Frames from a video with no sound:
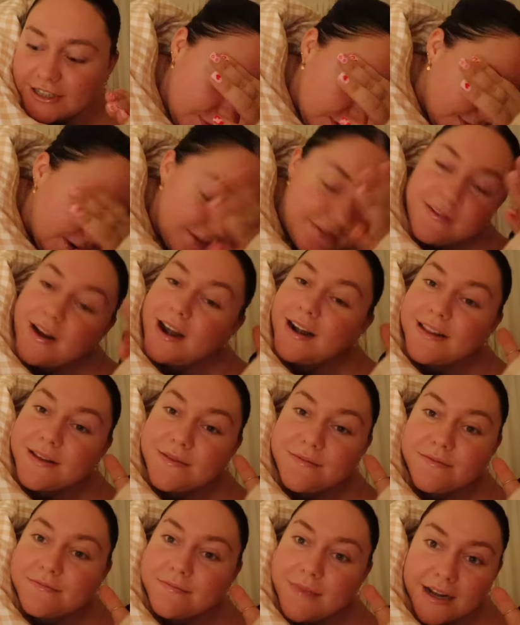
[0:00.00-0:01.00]
So I
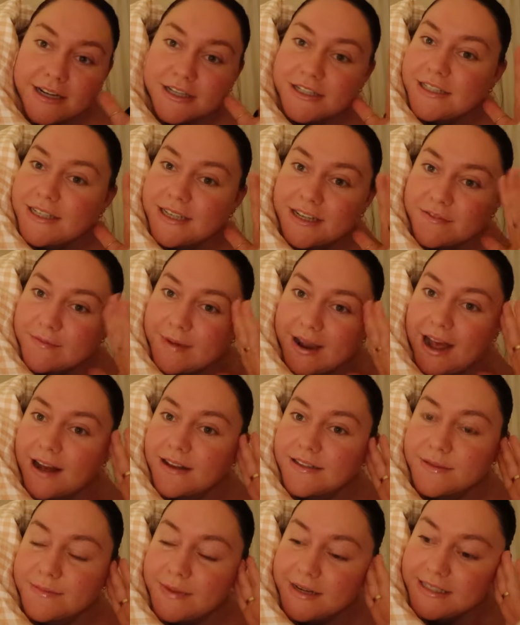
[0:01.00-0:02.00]
finally managed to give my
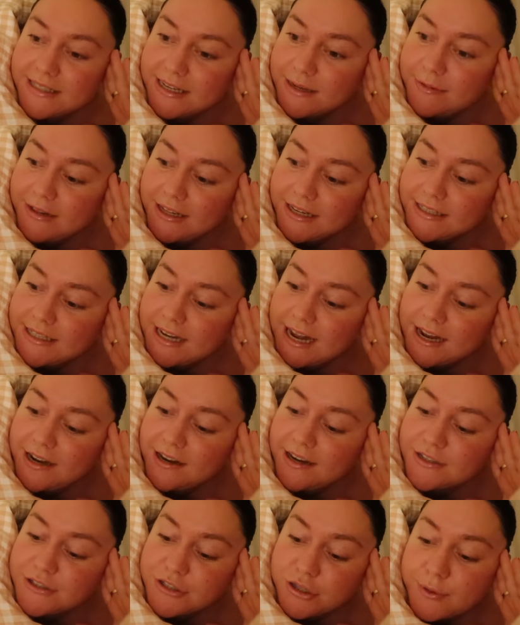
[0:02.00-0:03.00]
house a big deep clean today. I
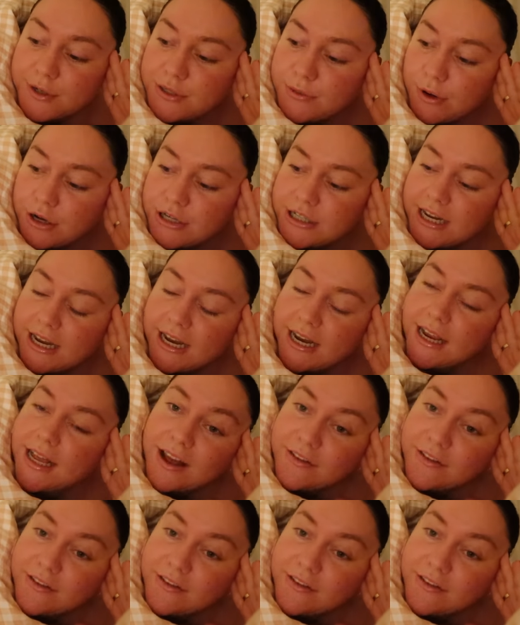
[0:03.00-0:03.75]
did so much washing.